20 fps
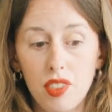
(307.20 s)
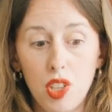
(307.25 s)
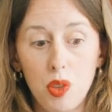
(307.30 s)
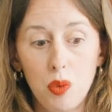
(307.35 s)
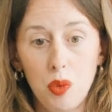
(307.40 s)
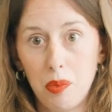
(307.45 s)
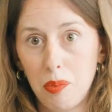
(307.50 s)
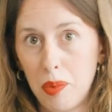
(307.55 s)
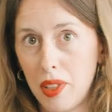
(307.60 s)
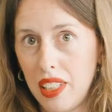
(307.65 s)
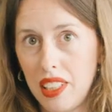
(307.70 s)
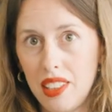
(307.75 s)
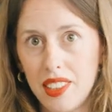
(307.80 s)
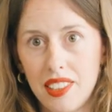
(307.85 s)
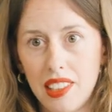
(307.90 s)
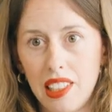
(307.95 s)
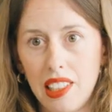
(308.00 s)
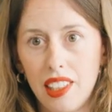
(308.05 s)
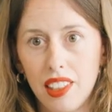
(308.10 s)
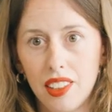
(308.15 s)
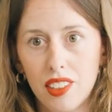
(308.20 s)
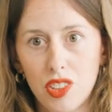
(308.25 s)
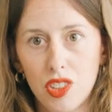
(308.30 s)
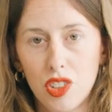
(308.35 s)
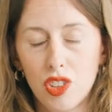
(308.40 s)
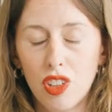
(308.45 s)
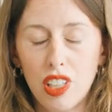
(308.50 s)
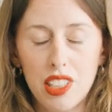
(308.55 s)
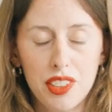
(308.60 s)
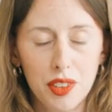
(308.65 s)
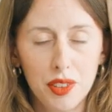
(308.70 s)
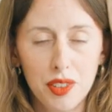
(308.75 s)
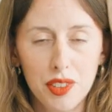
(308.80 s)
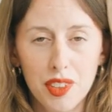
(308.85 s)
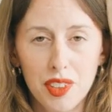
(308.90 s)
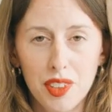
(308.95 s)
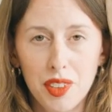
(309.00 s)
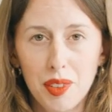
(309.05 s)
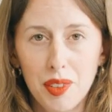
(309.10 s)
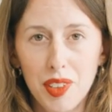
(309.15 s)
you would be sealing straight
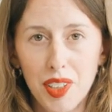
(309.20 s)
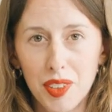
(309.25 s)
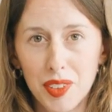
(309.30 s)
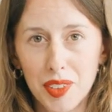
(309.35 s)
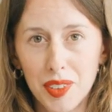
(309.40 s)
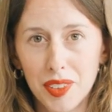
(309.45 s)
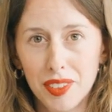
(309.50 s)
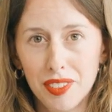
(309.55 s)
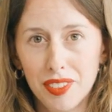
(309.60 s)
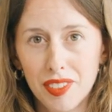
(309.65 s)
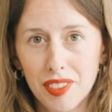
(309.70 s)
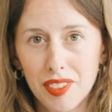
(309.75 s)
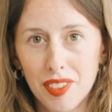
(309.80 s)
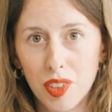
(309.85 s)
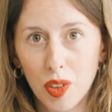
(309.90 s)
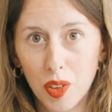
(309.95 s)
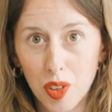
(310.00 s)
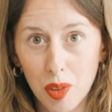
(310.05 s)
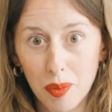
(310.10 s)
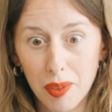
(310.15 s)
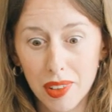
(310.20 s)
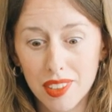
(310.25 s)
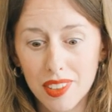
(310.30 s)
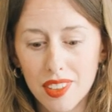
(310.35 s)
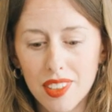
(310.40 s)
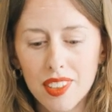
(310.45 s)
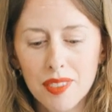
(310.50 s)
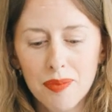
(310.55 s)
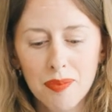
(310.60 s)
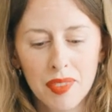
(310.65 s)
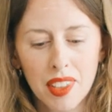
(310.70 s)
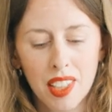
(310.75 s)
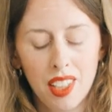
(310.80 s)
onto your document.